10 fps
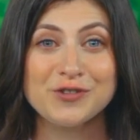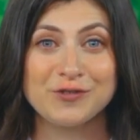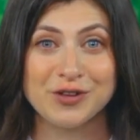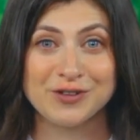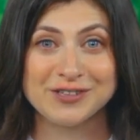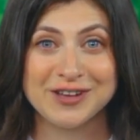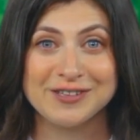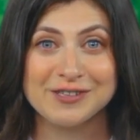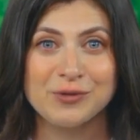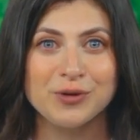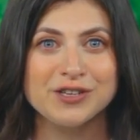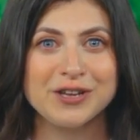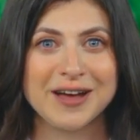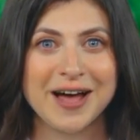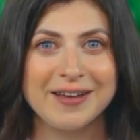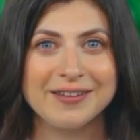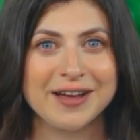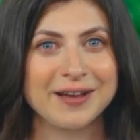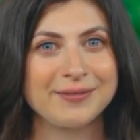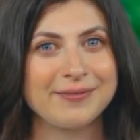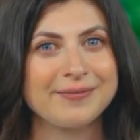your thirst on a scorching hot day.